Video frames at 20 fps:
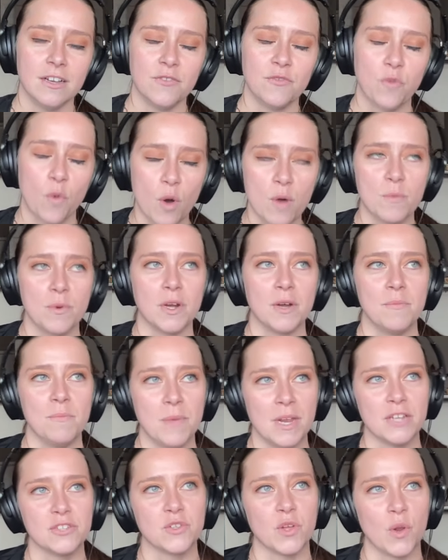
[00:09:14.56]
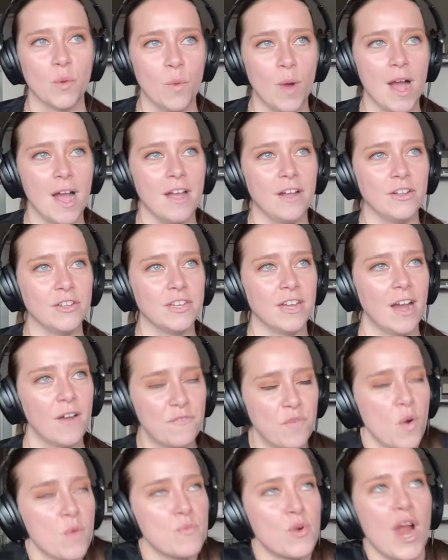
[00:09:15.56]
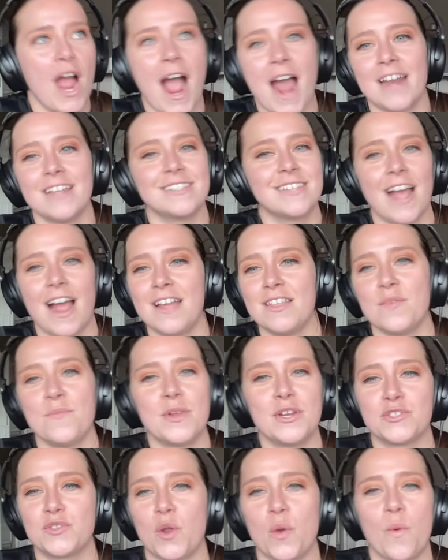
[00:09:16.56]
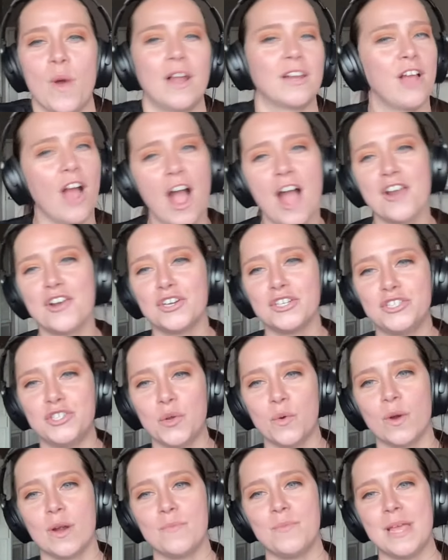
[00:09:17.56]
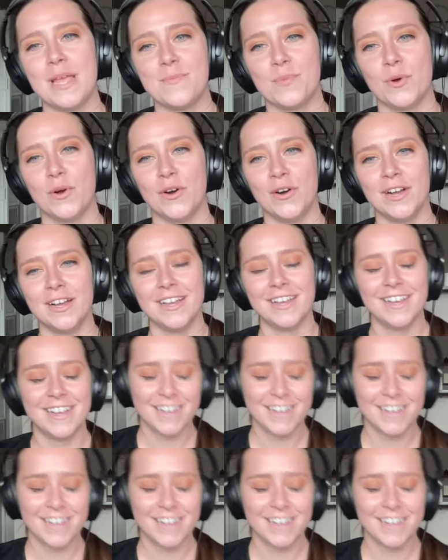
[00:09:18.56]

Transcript: Former Minnesota Wild, former hottest guy in the Minnesota Wild, Connor Dewar, people.